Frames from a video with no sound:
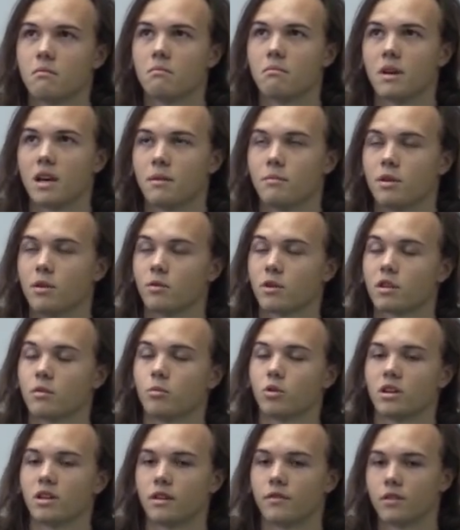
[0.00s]
maybe with a
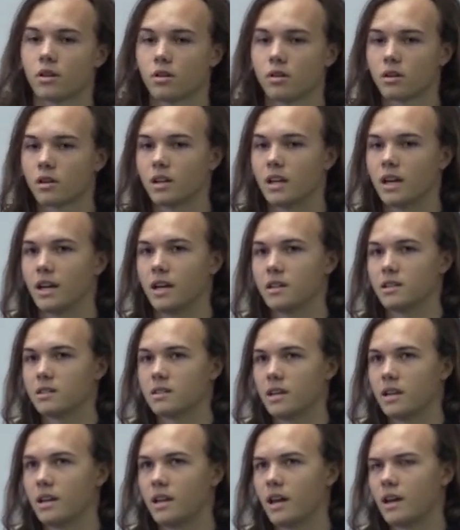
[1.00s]
more difficult class,
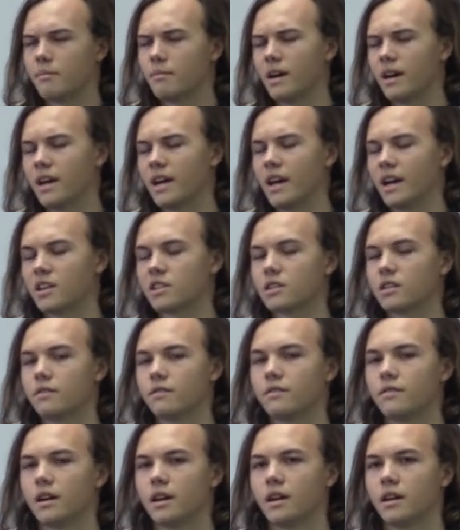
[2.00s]
and I might actually
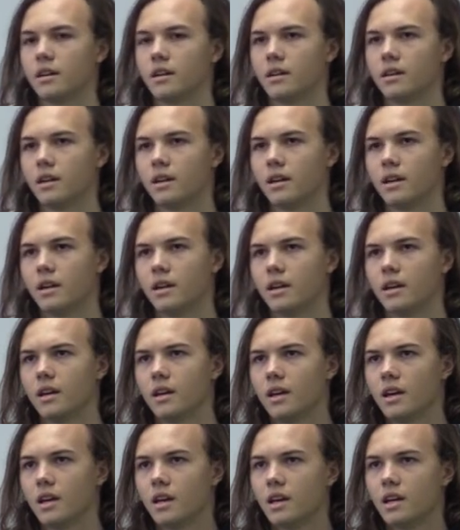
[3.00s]
find a
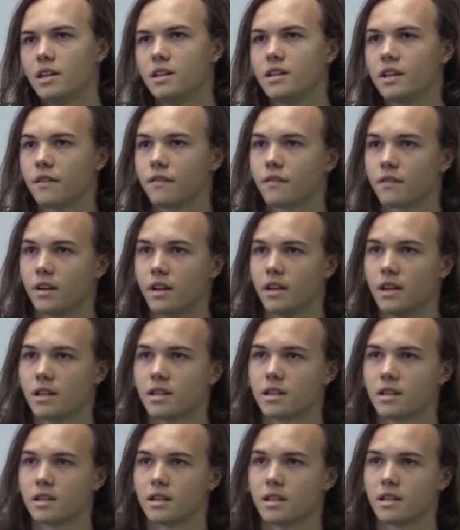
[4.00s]

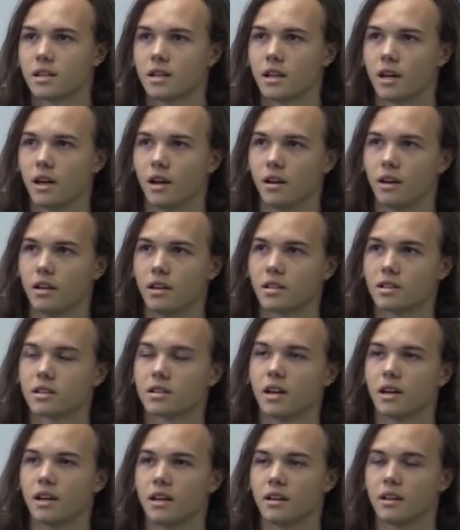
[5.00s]
different
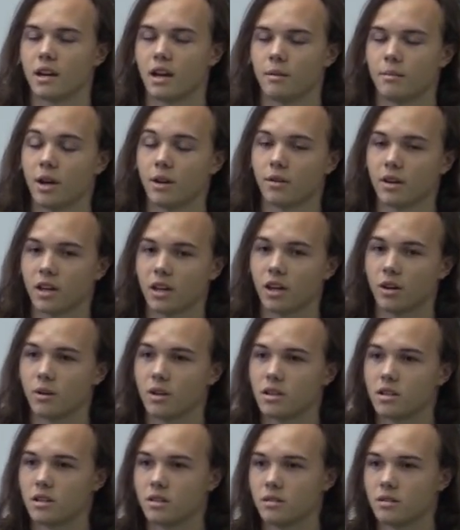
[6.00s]
study that I might want to go
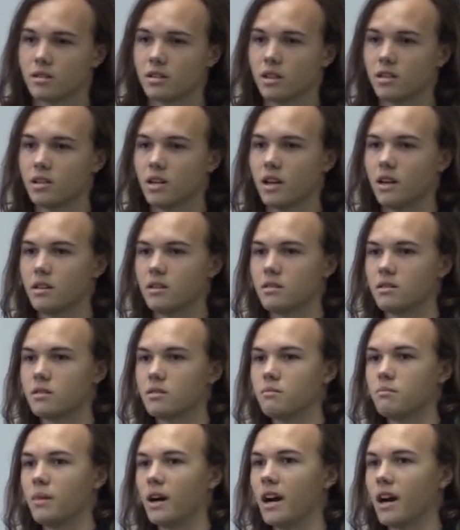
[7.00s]
into, such as
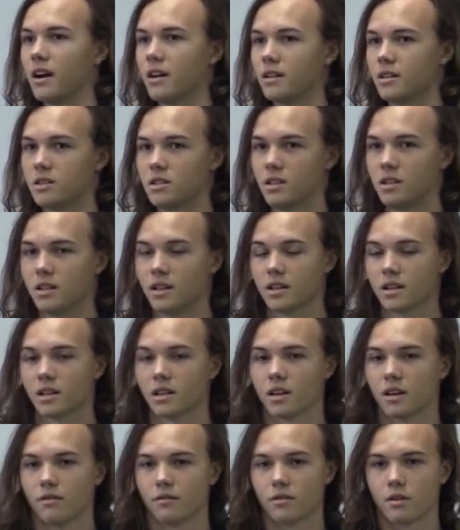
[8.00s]
biology that could
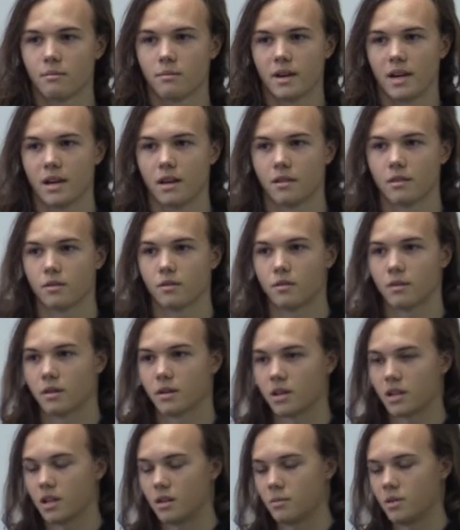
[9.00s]
come from math,
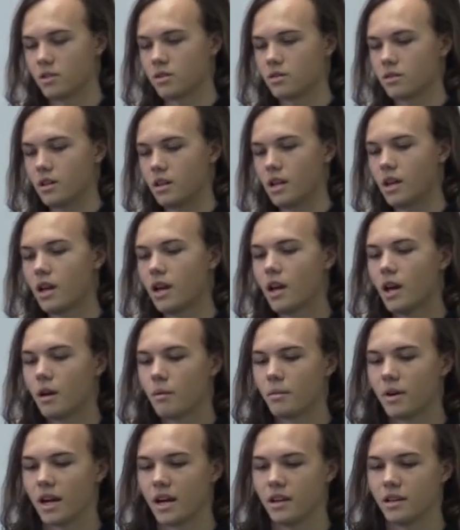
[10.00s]
or chemistry.
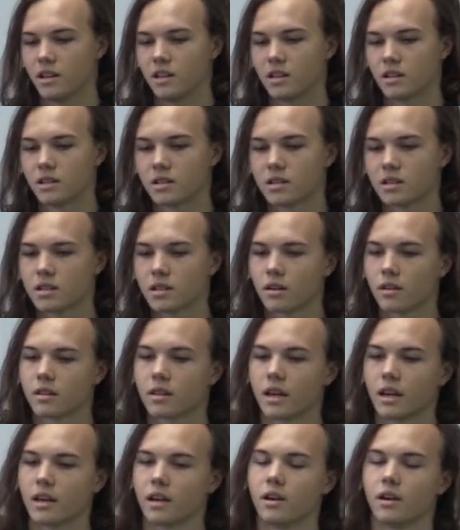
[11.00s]
But I still
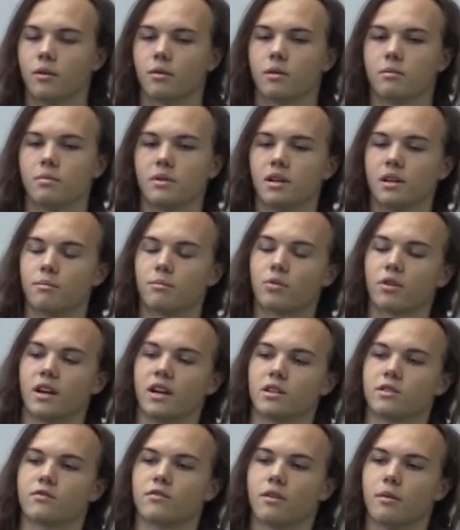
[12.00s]
think it would be a
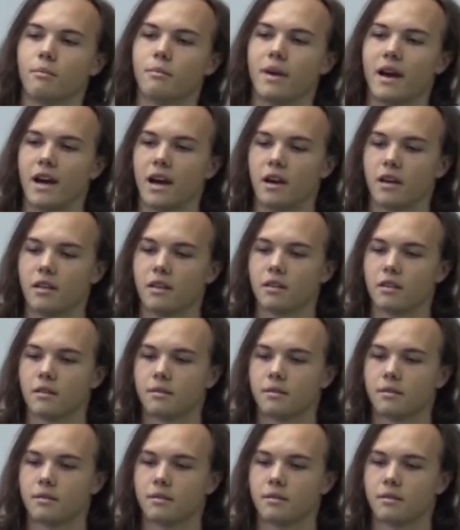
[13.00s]
branch from math